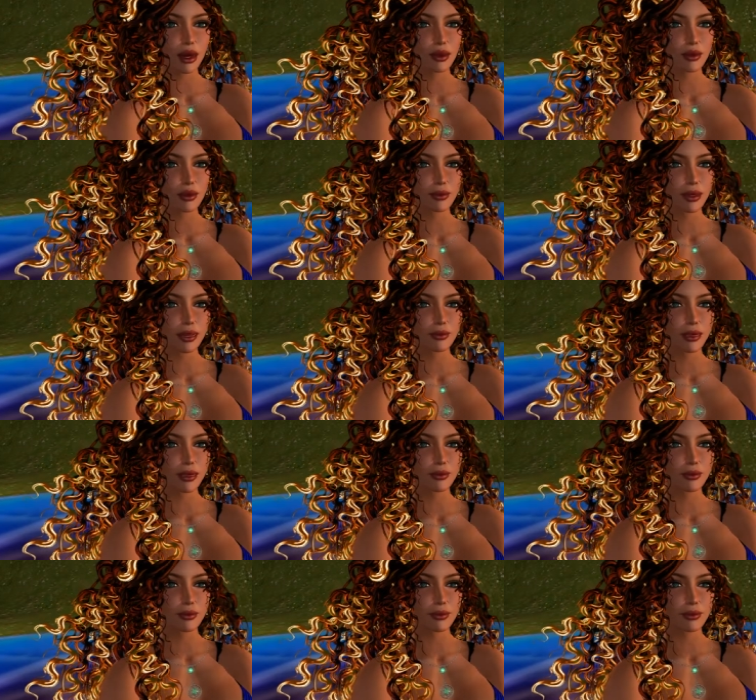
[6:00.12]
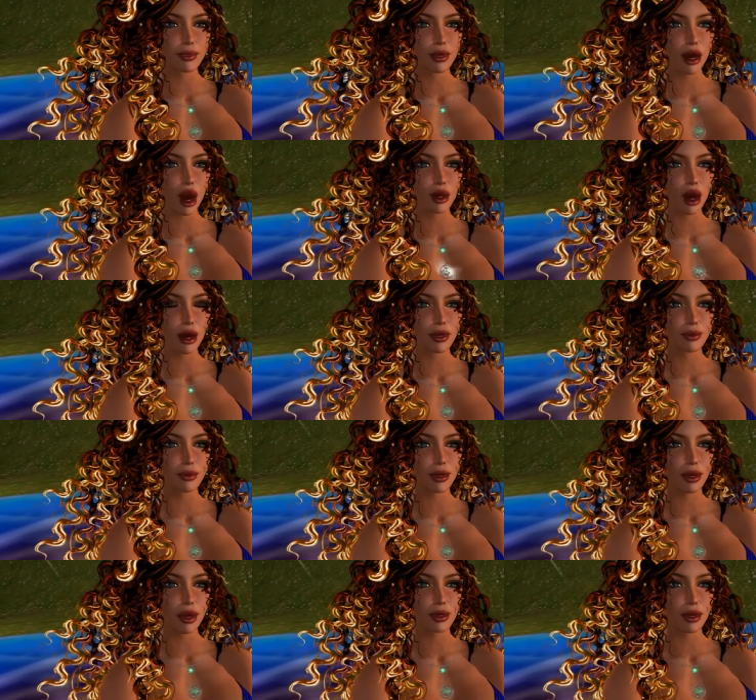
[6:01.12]
for
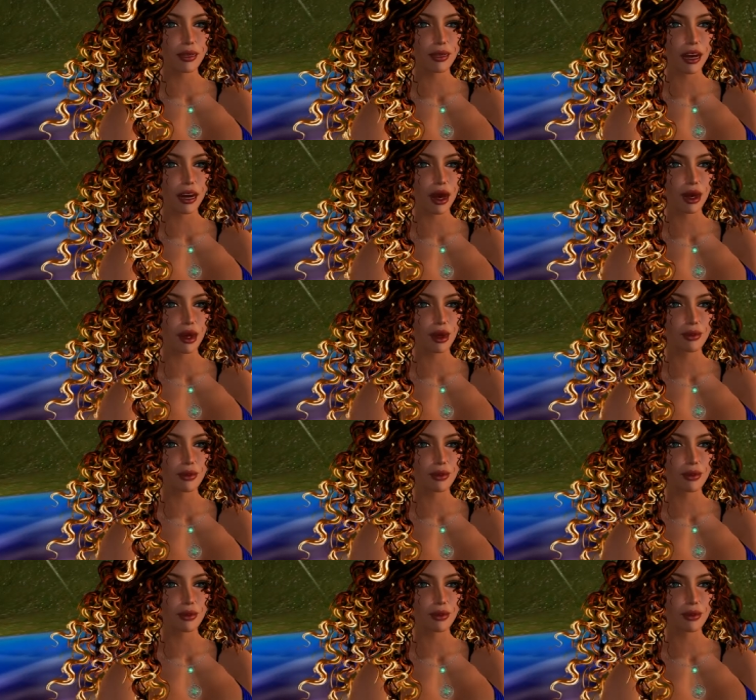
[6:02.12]
all in need.